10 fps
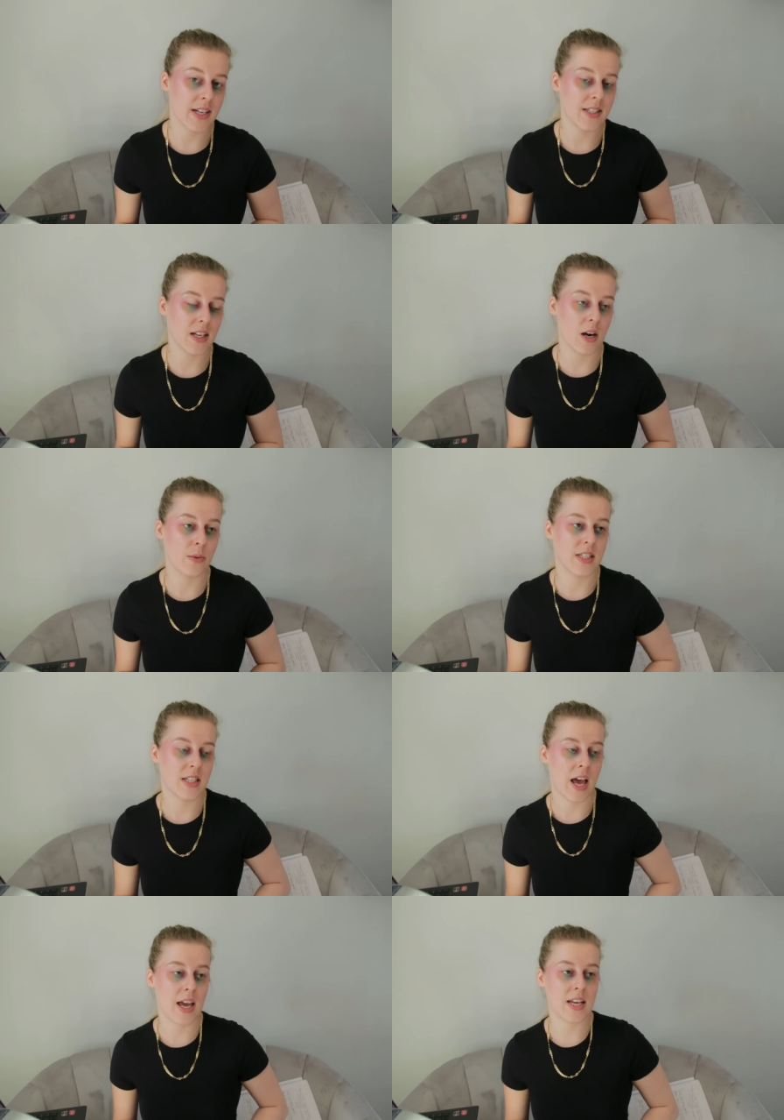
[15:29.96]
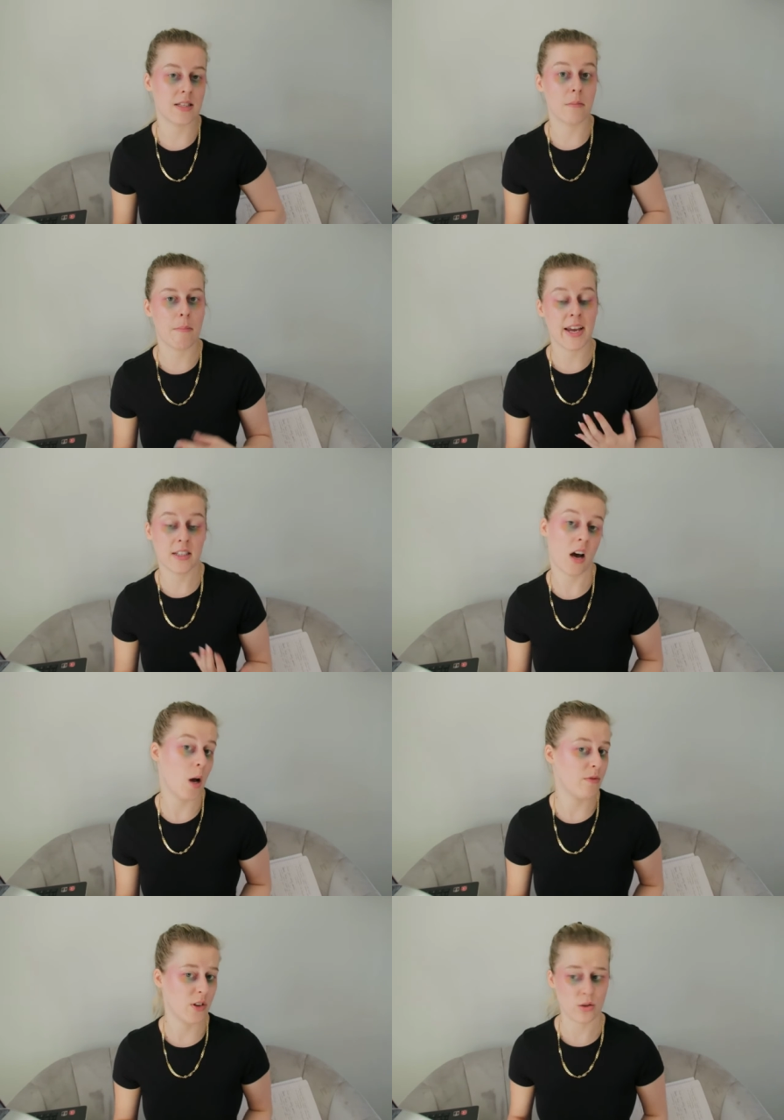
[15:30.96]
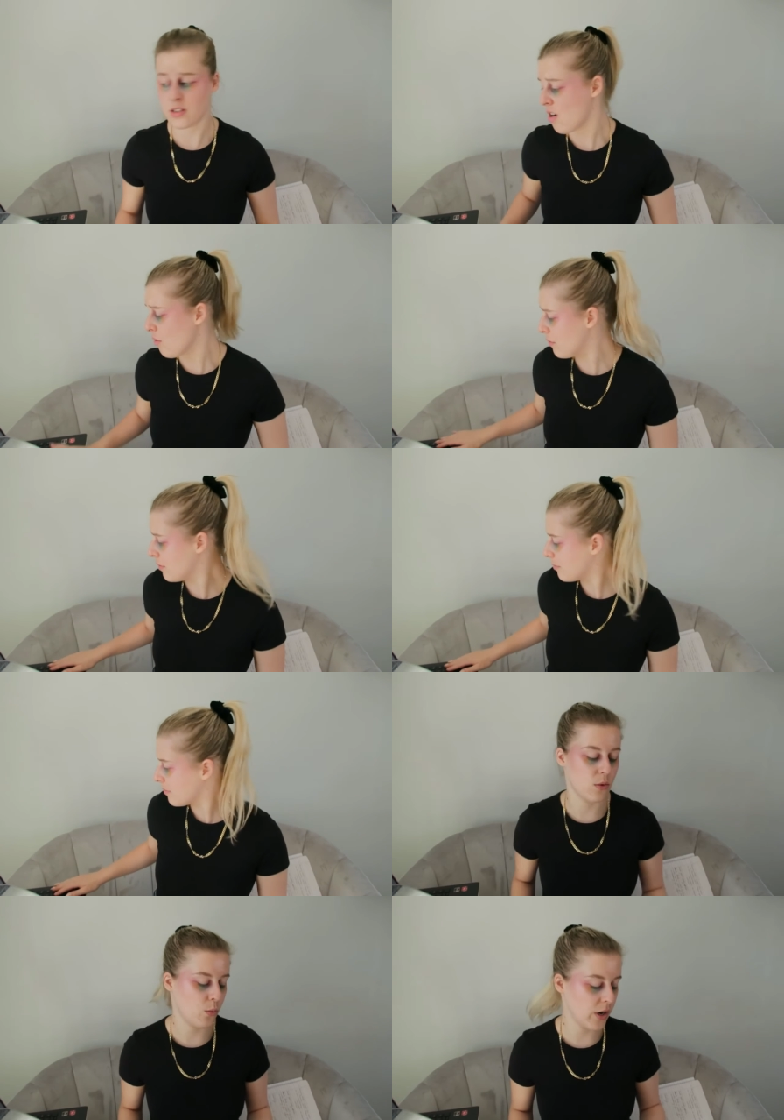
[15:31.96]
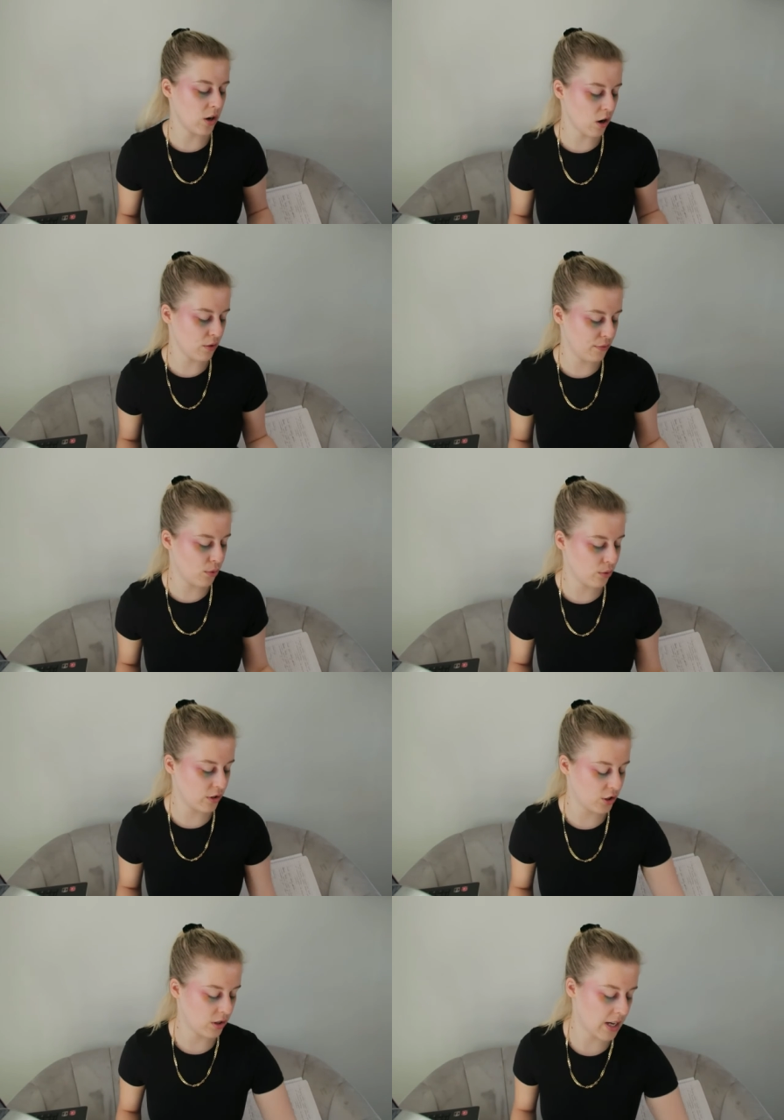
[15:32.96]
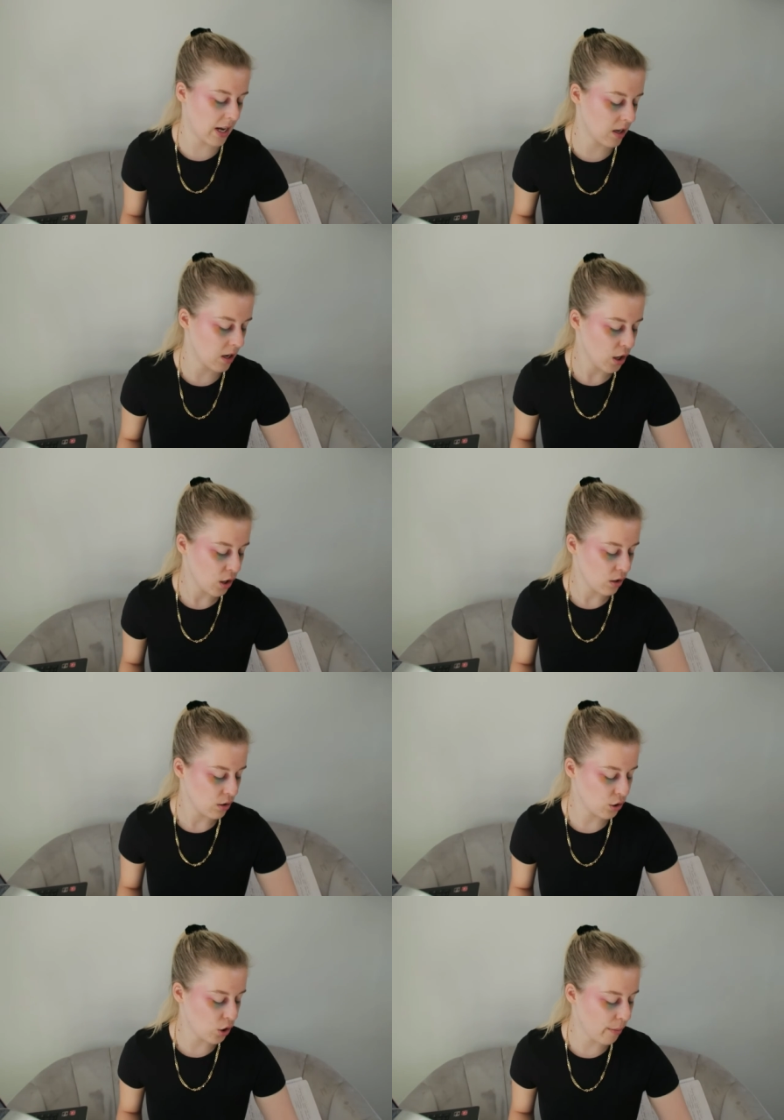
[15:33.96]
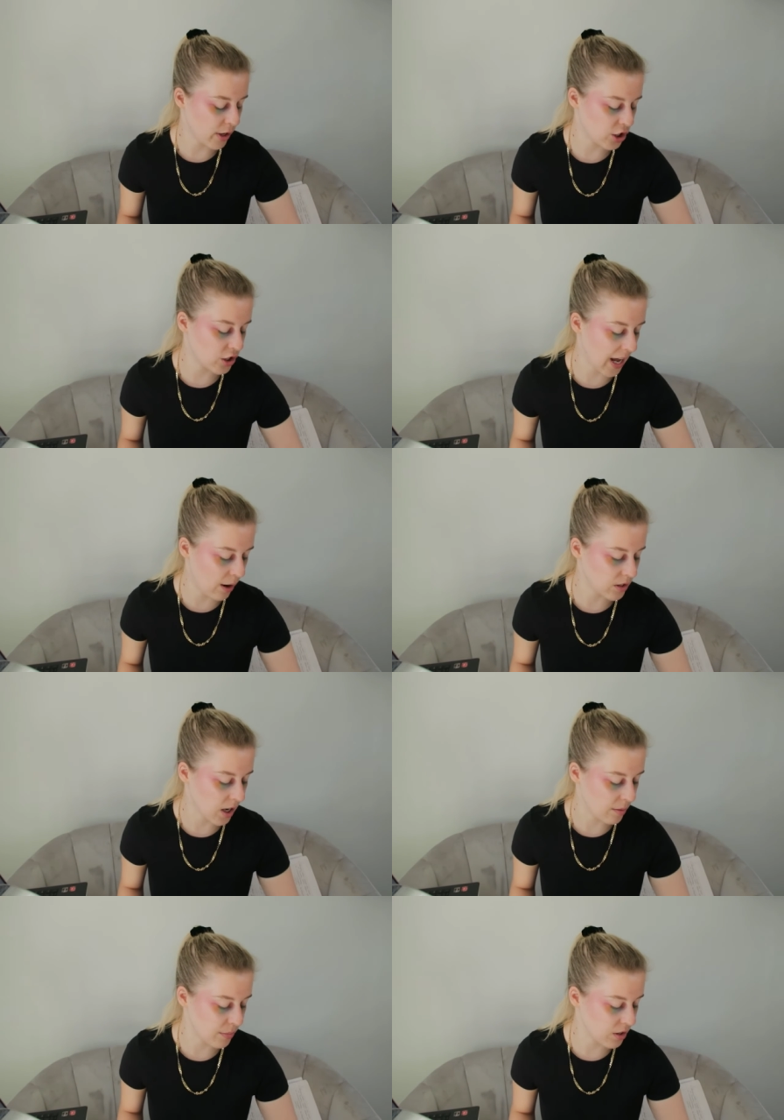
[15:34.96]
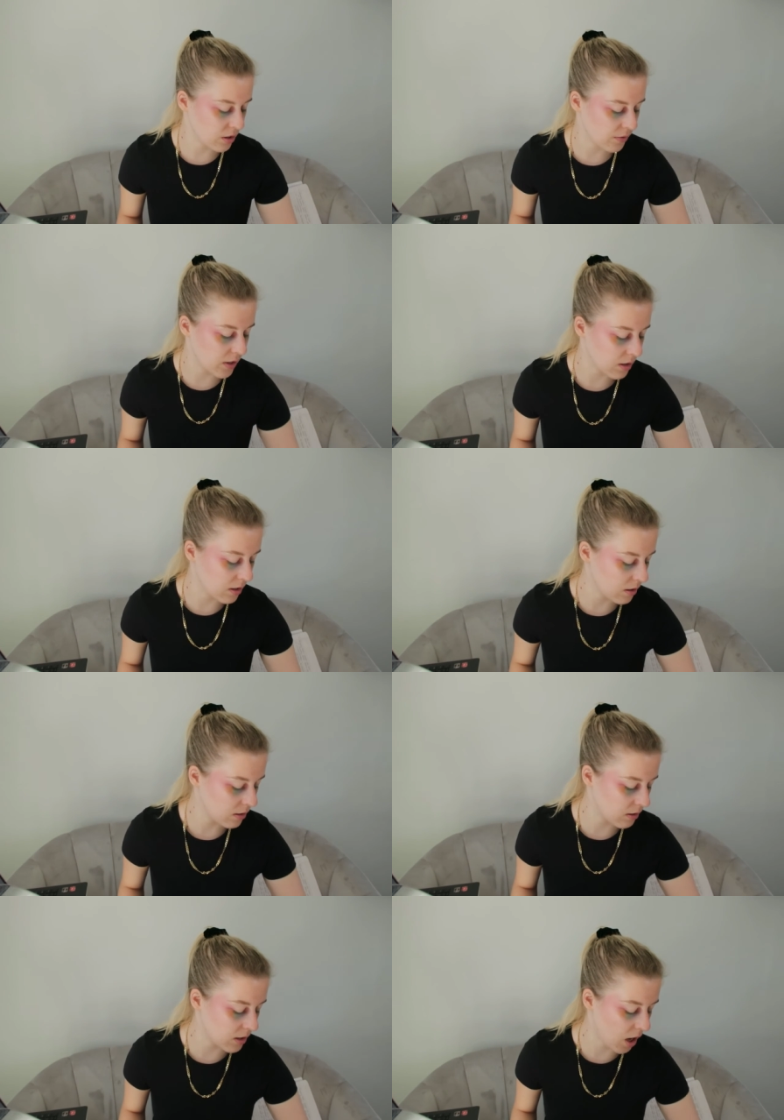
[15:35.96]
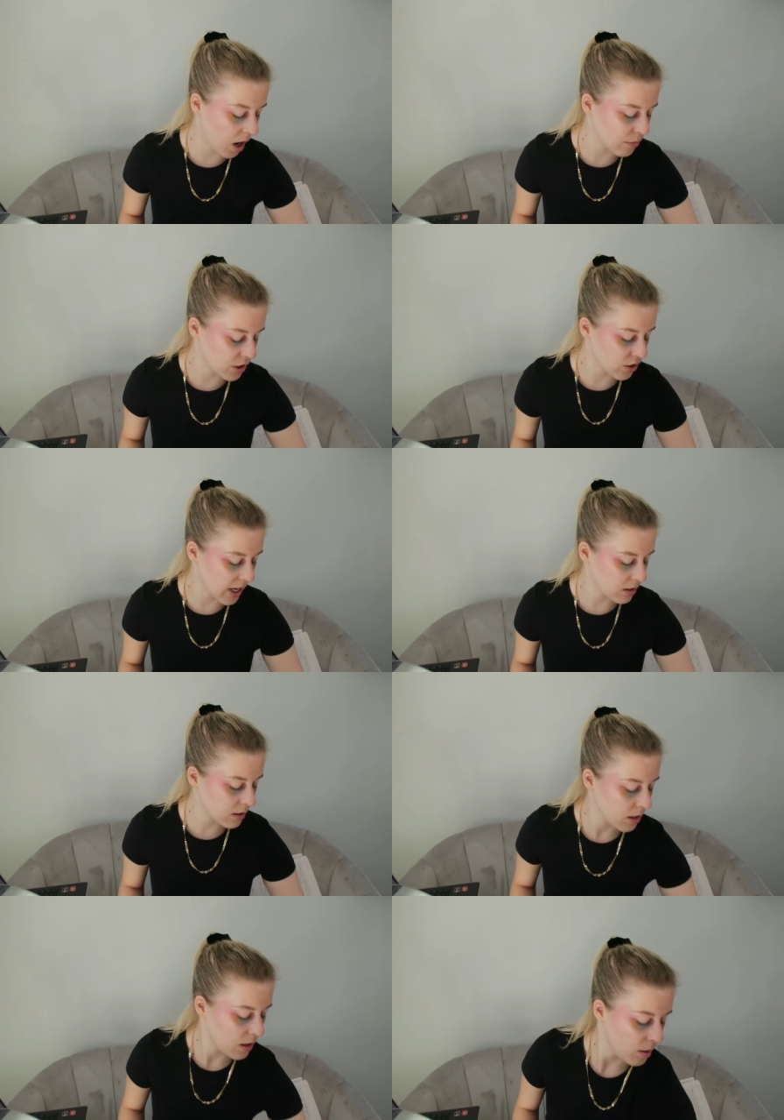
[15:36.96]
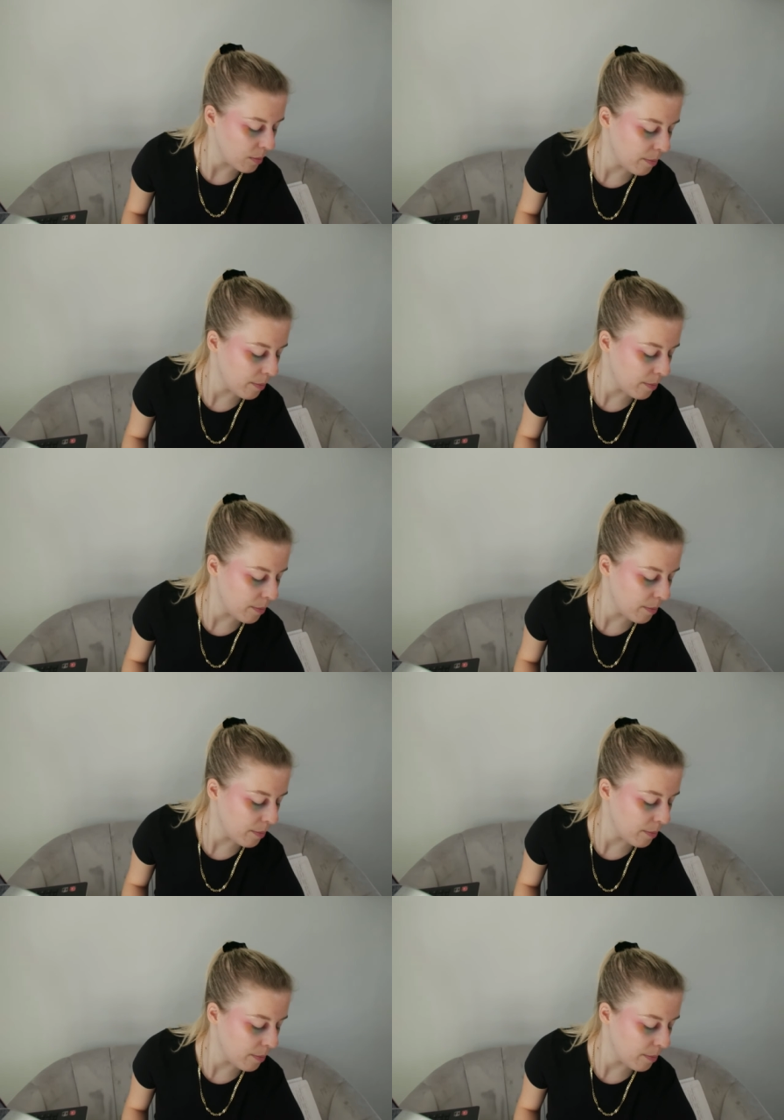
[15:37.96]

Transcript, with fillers: advice I would say is make time for yourself. You know, we can't afford to take so much downtime because of the, the time restraints